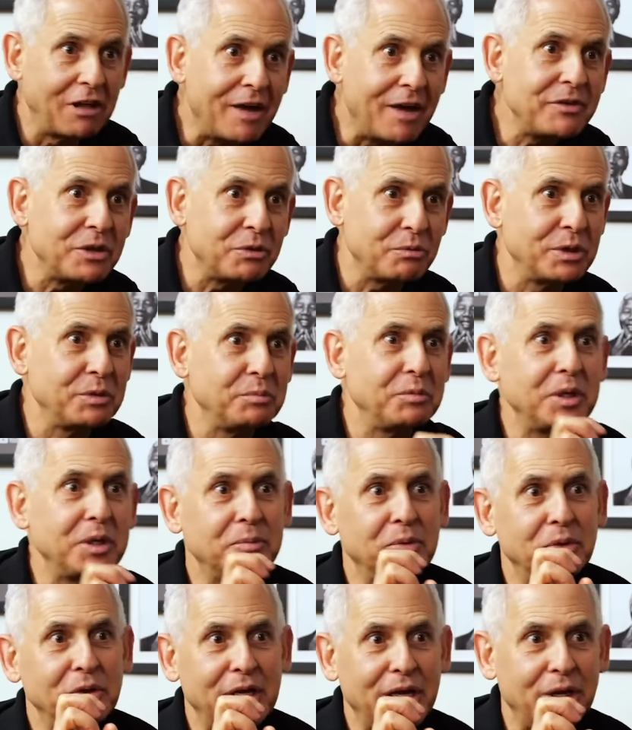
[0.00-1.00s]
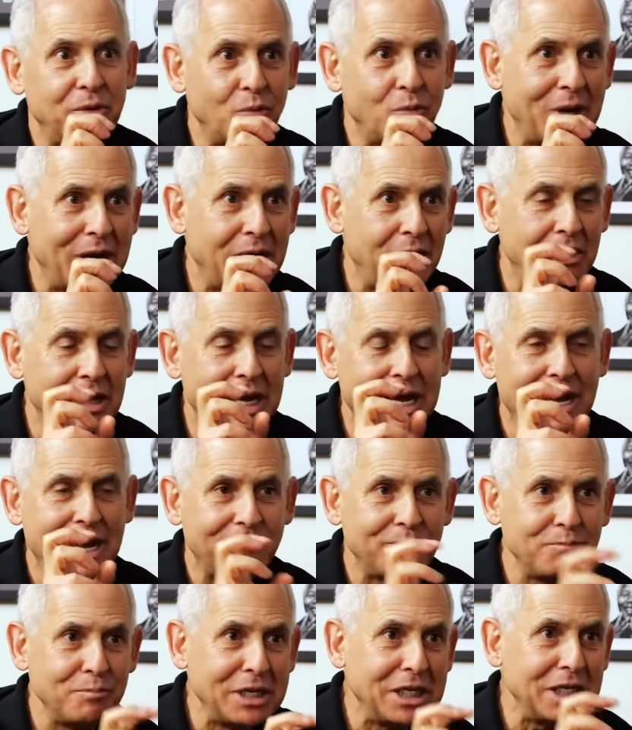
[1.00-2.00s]
love it when people get well. I
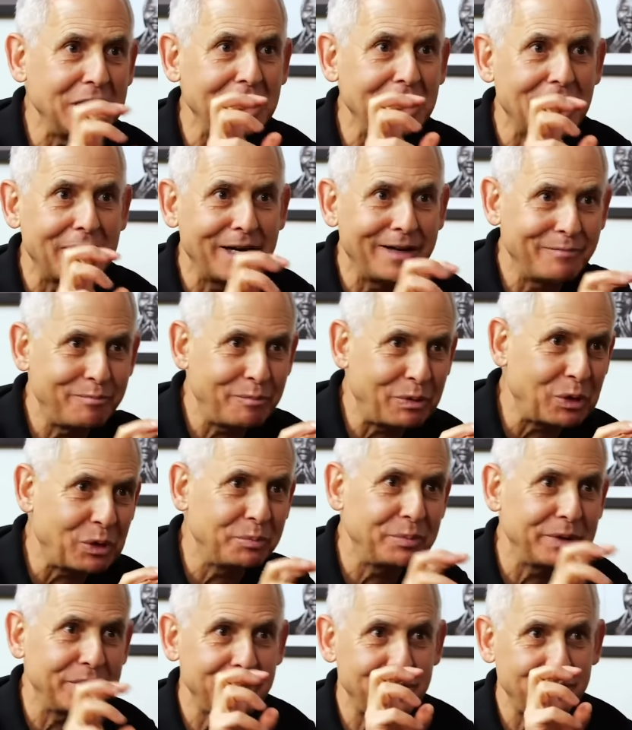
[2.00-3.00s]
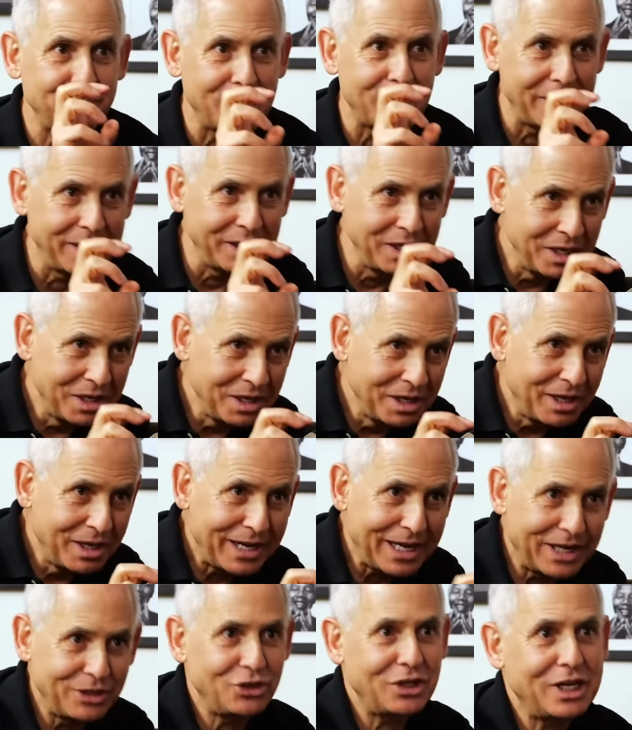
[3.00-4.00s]
have meaning, I have purpose. My
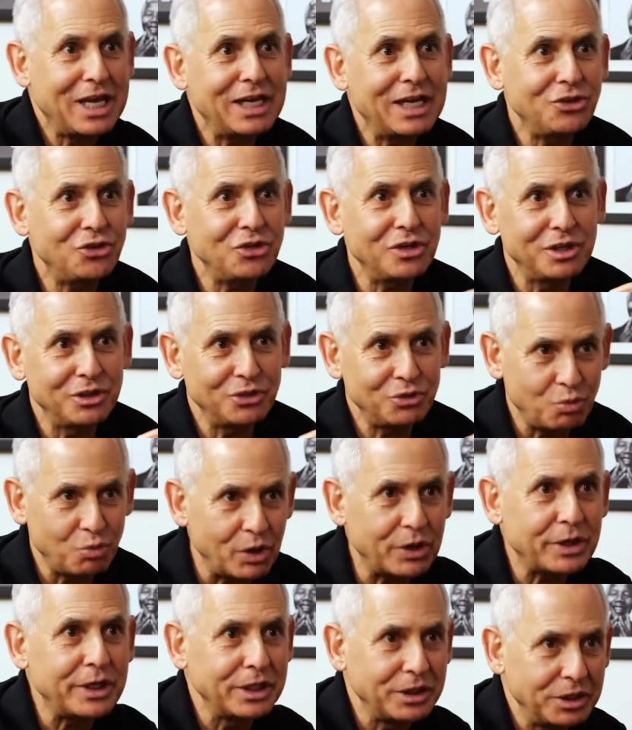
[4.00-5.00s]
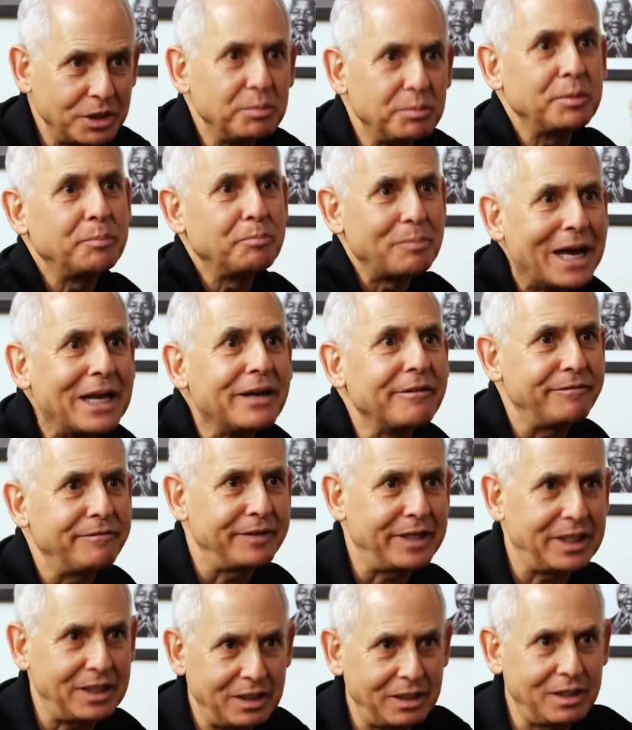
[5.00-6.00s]
education is working to
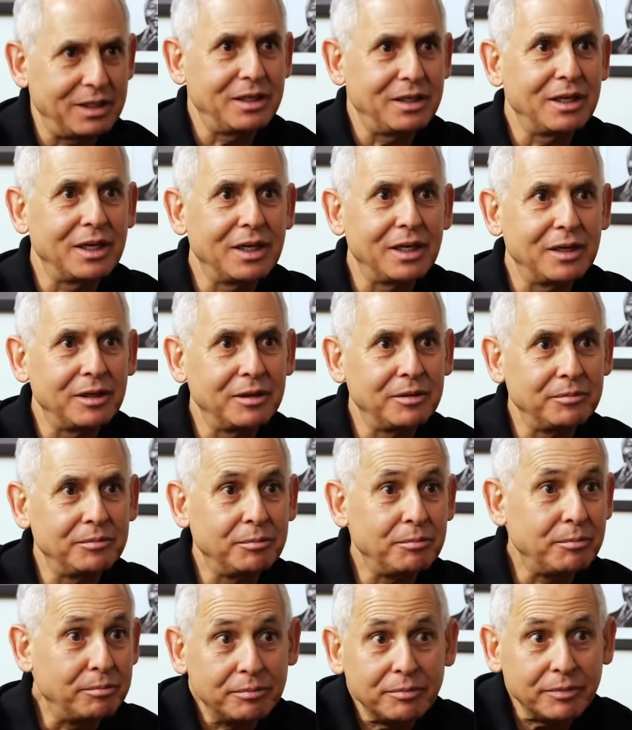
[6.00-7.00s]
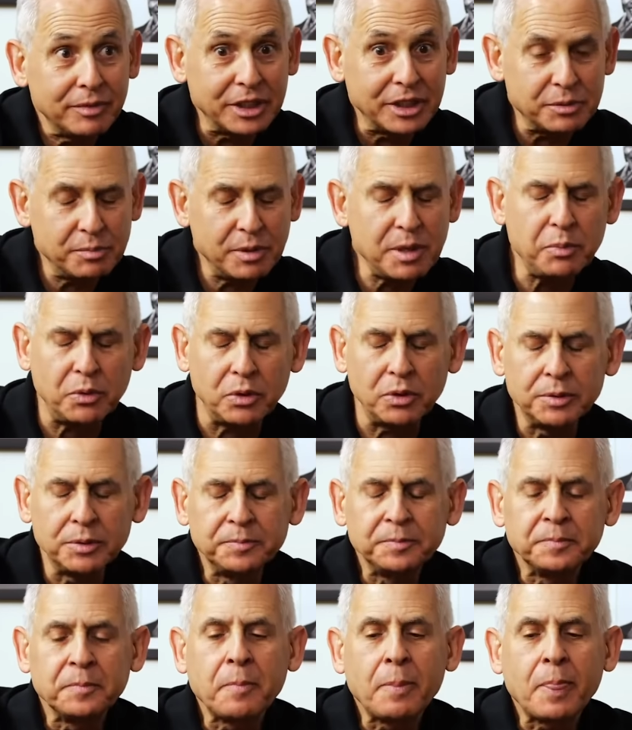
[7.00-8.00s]
benefit uh, these people.
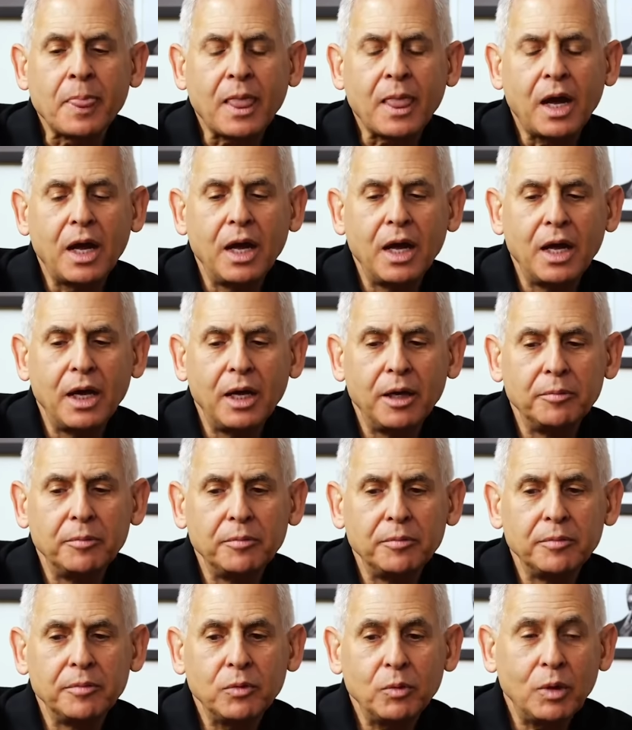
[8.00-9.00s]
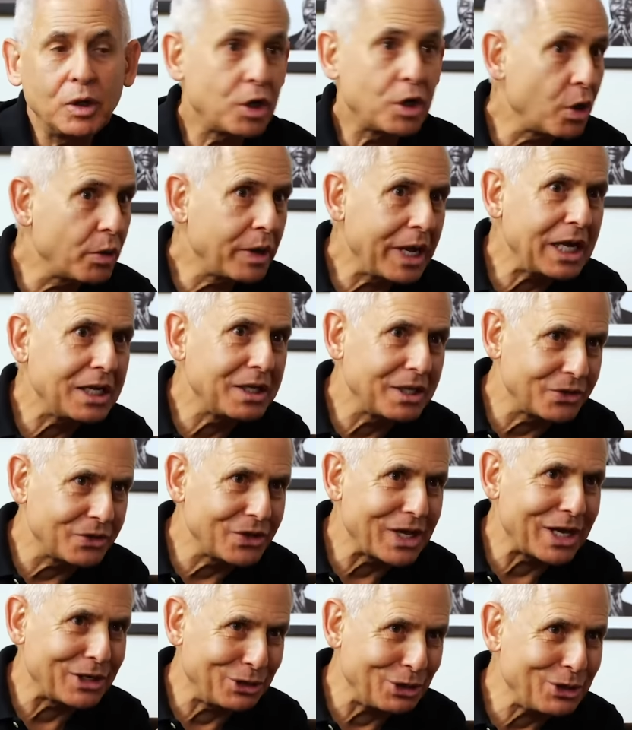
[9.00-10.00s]
Um, well, cocaine
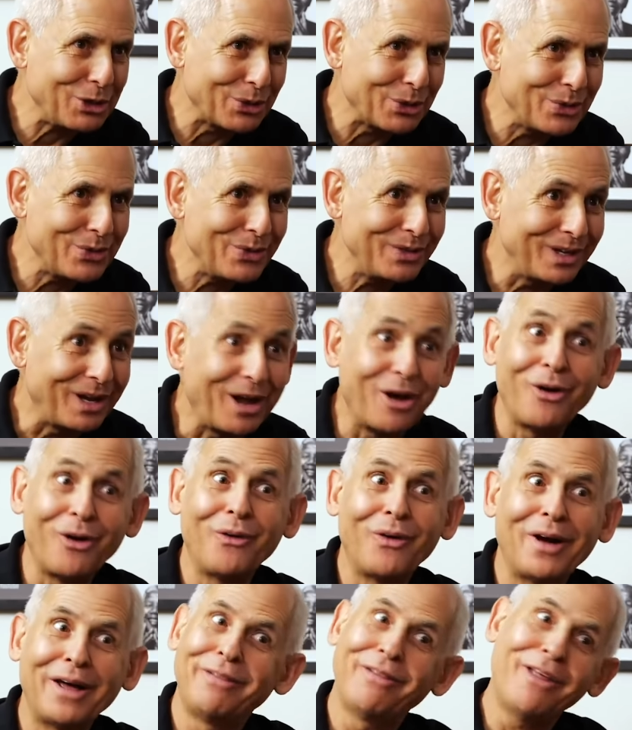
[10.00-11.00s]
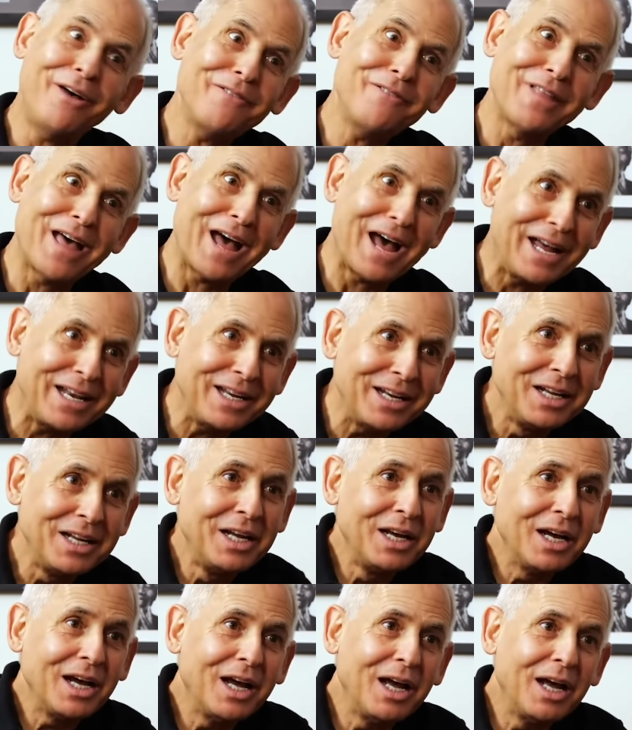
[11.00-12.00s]
does that too. Mm. Oh, I love that.
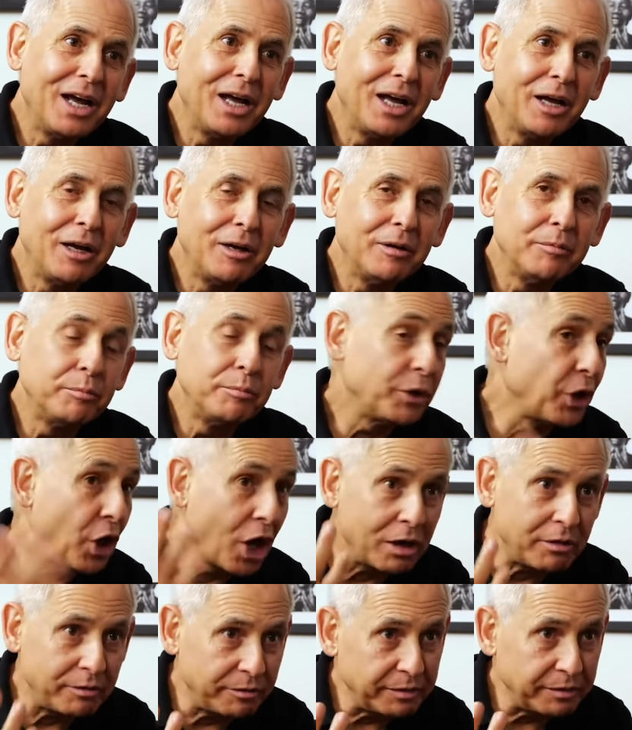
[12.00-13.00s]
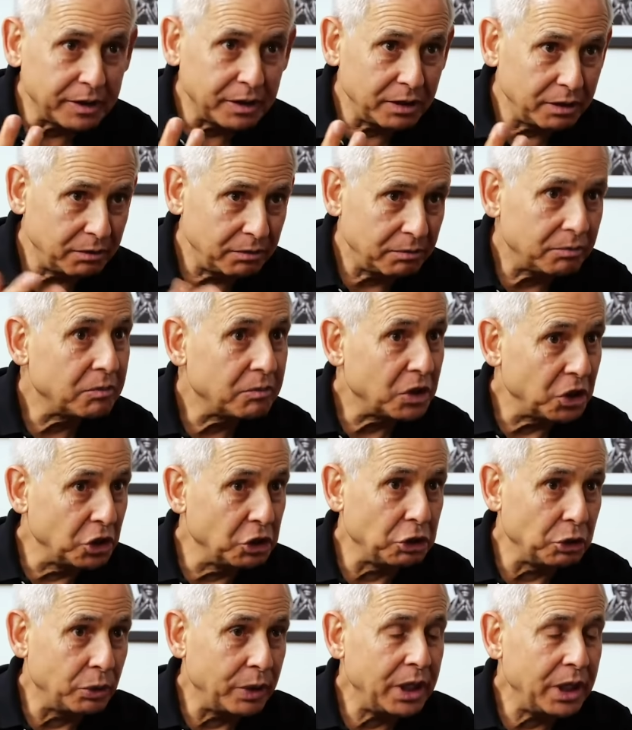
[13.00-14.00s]
Um, pornography
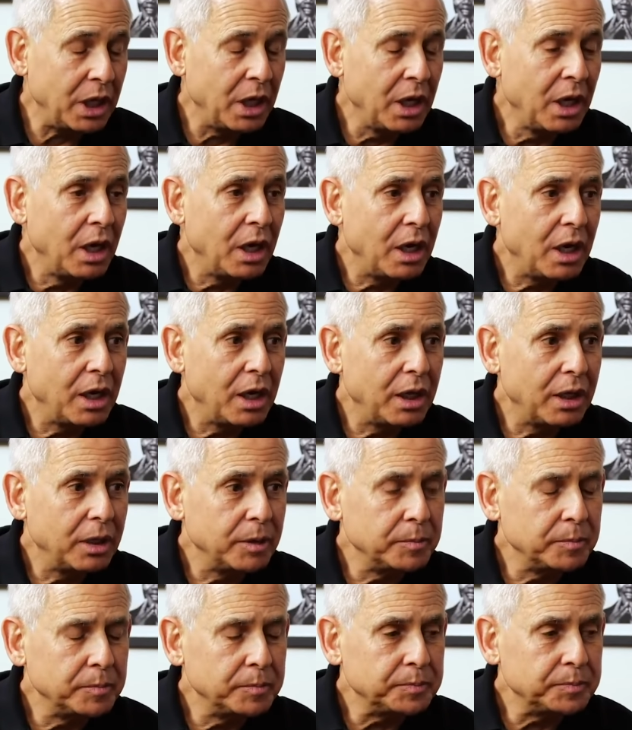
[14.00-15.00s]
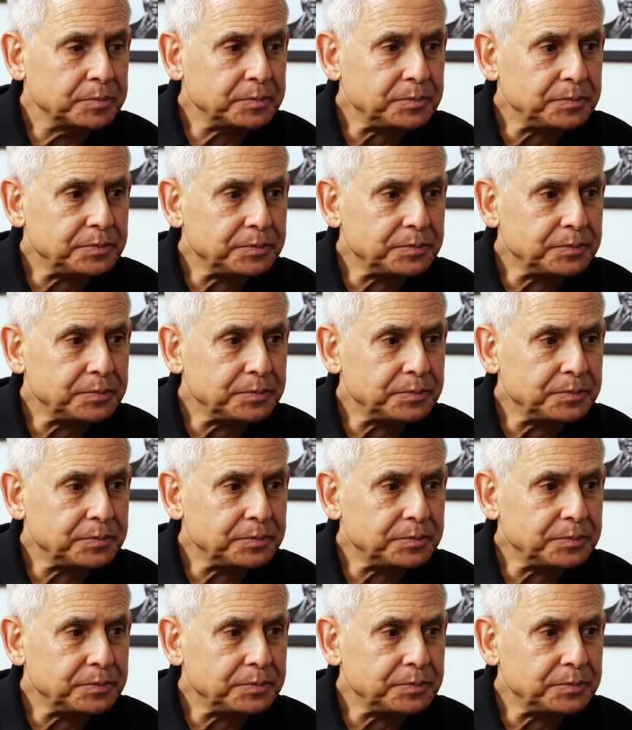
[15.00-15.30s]
can do it. Um,